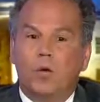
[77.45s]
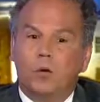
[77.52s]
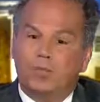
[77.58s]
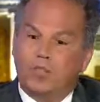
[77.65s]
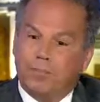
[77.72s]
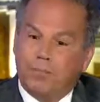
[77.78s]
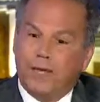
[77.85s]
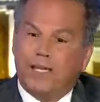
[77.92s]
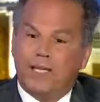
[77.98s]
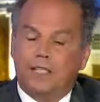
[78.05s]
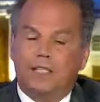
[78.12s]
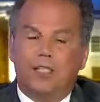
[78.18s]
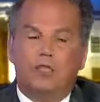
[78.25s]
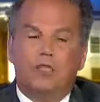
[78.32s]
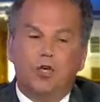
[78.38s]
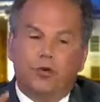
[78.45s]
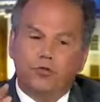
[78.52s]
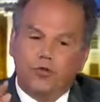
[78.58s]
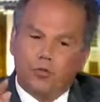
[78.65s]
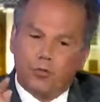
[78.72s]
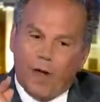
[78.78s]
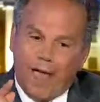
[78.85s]
We should make it clear,
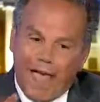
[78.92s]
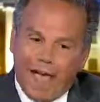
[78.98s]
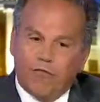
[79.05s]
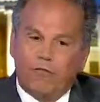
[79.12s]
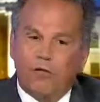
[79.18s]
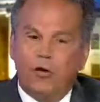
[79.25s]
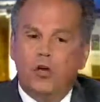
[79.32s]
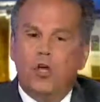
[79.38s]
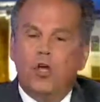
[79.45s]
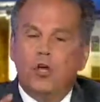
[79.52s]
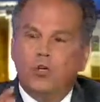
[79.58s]
don't you ever